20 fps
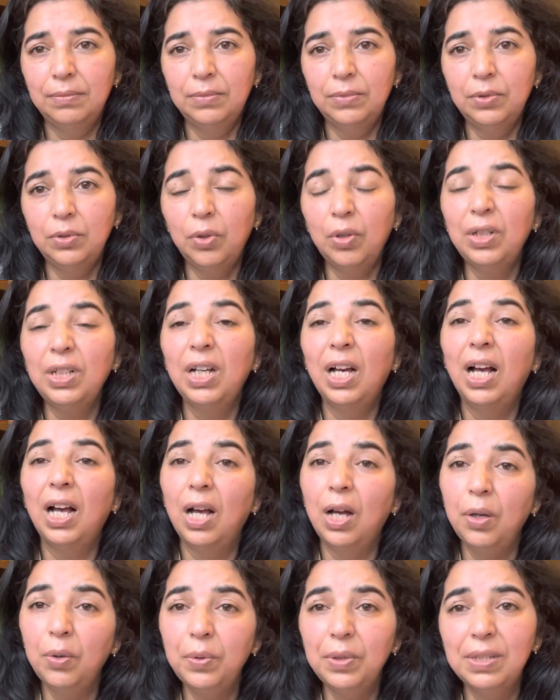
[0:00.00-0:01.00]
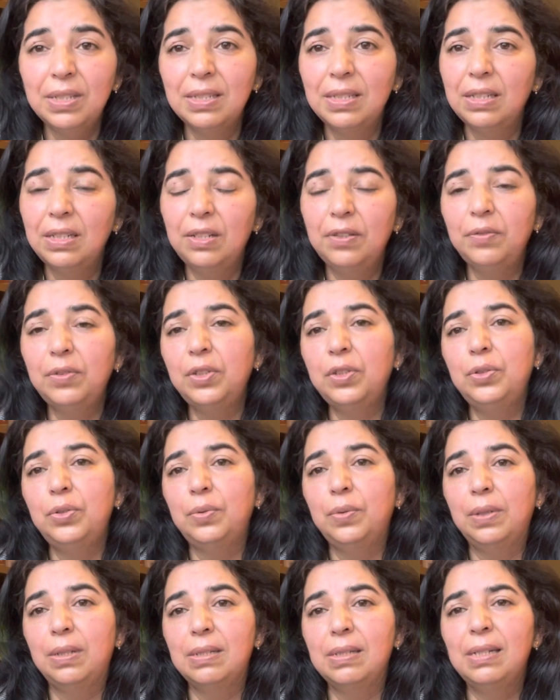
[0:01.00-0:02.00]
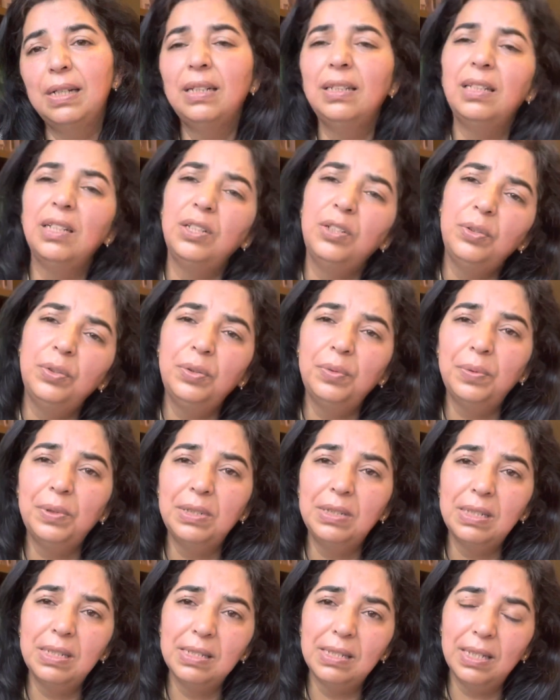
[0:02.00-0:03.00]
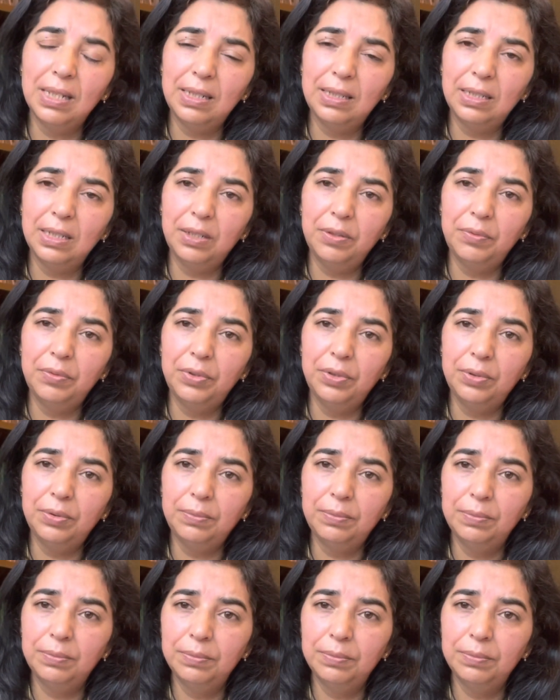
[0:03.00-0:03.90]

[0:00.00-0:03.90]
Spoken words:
not how it's delivered to us. Let the universe decide that for you.